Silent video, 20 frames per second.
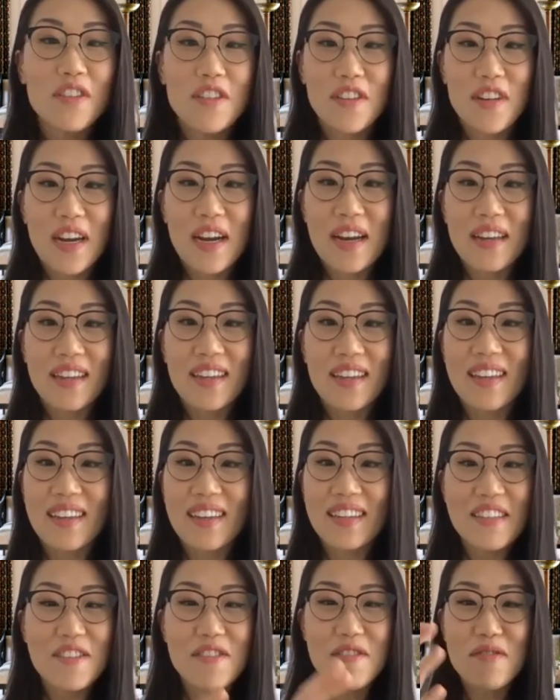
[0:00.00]

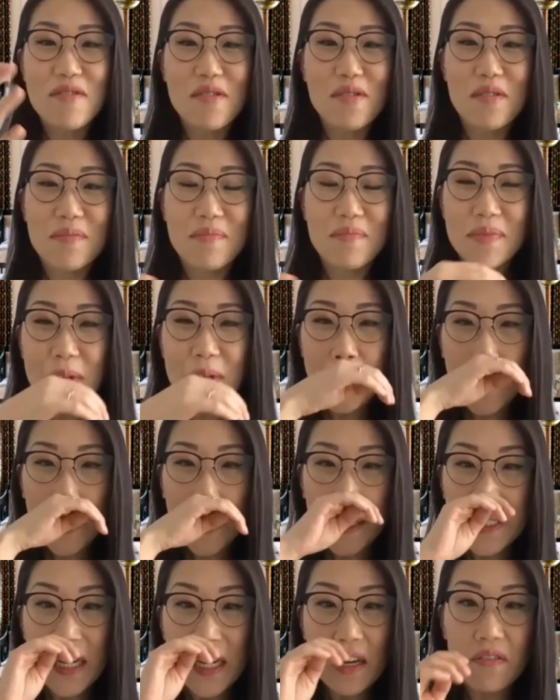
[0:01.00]

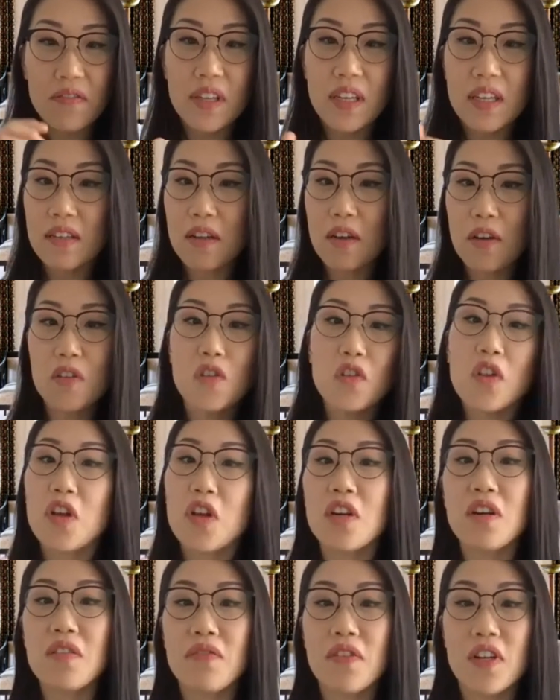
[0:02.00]
HIV and a
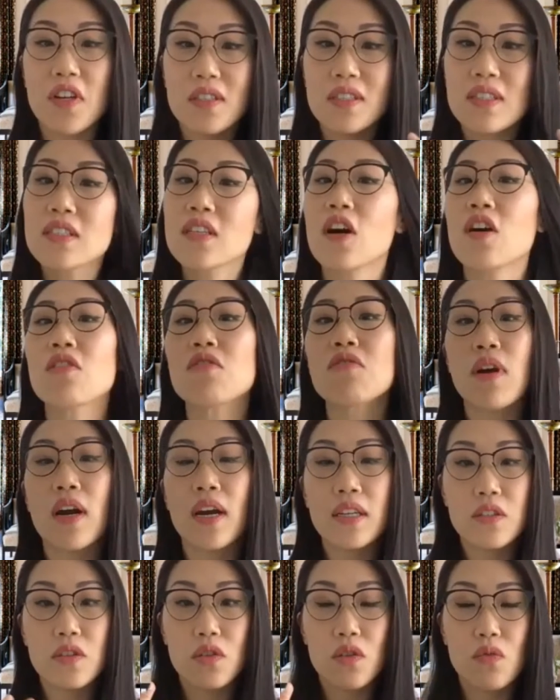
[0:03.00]
lot of us young
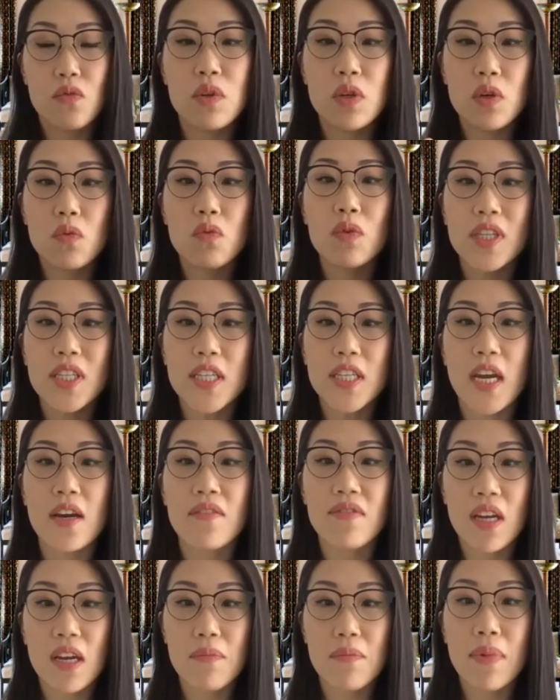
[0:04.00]
grads, we don't really
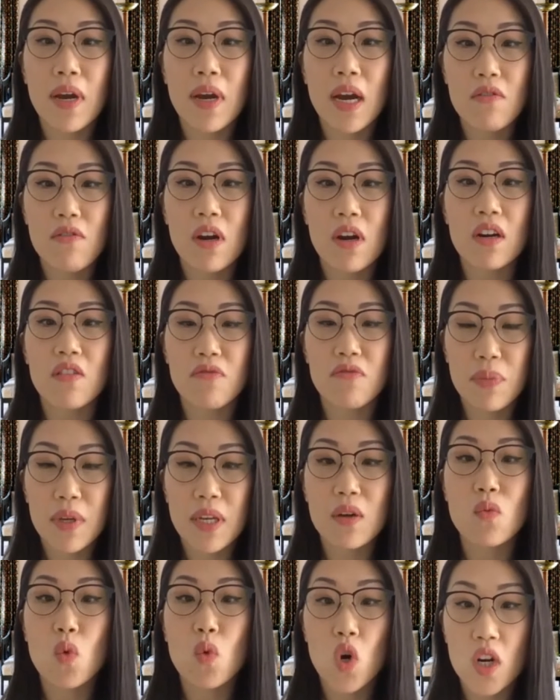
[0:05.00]
have that background of
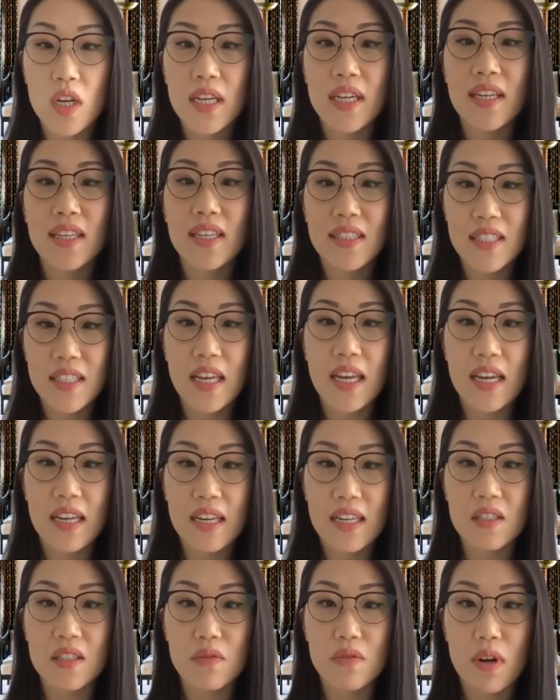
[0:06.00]
working in the
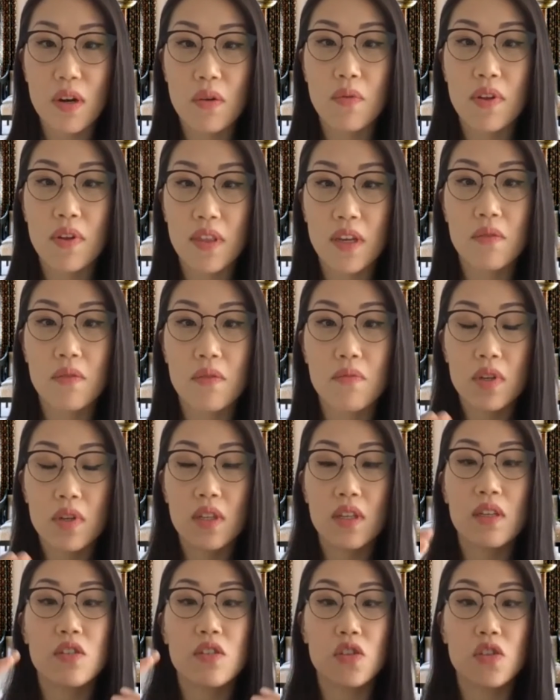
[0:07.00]
80s, right? When that
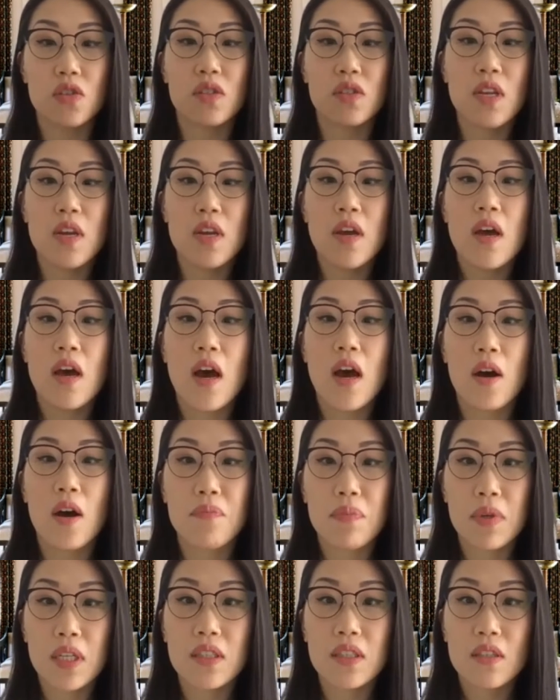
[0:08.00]
really just
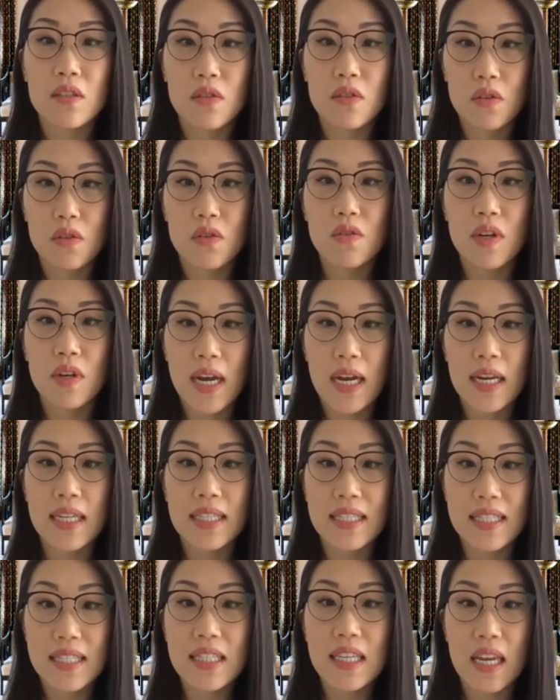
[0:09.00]
peaked in the
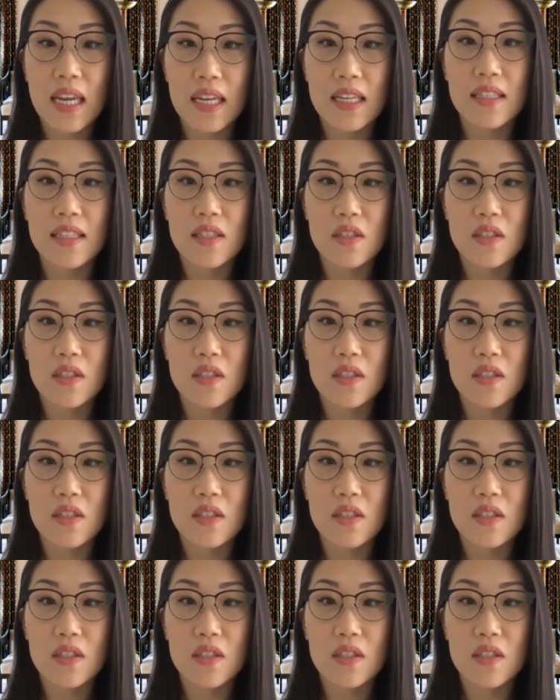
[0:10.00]
United States.